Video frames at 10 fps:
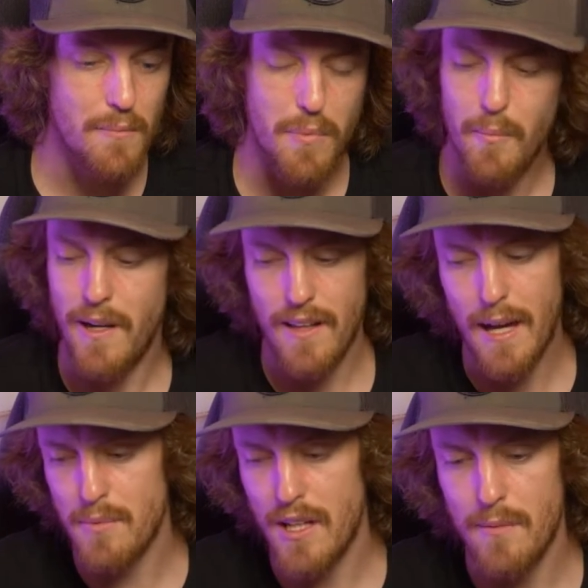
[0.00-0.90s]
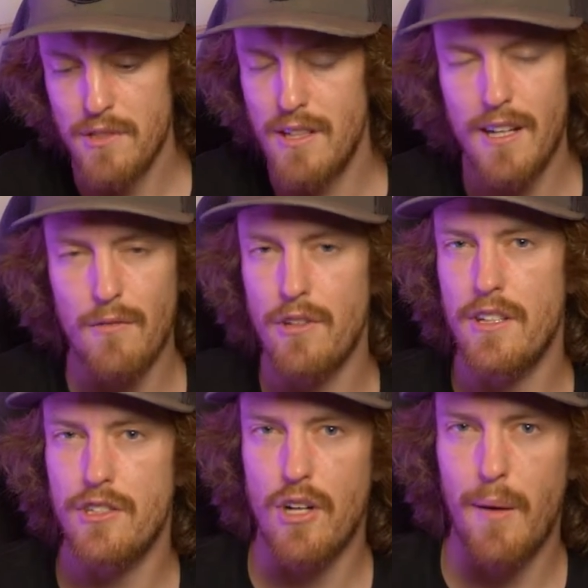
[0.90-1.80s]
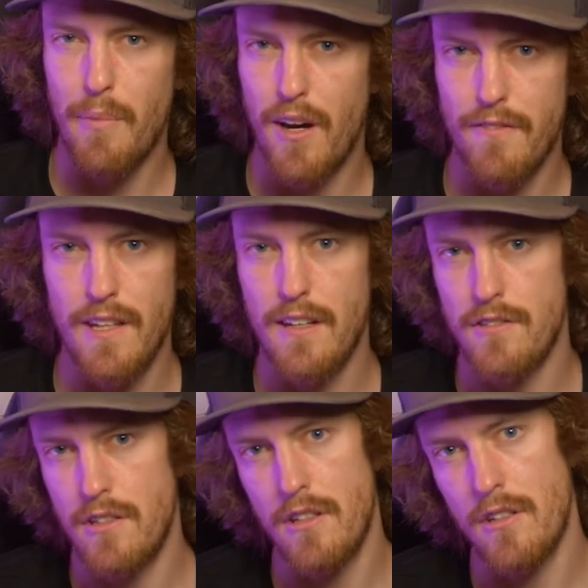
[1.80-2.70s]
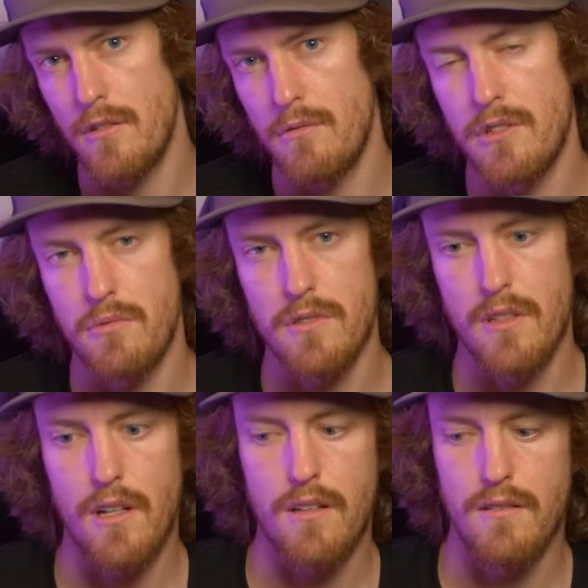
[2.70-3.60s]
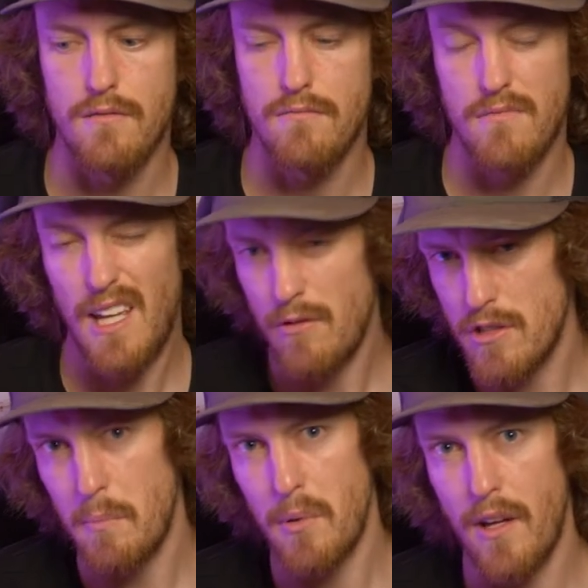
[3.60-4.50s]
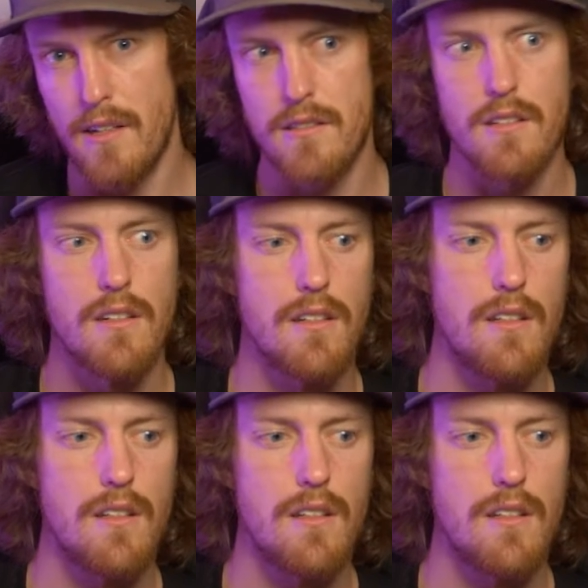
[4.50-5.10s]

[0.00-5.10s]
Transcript: But my lap times didn't really drop off in the LCQ, which was a that was a plus.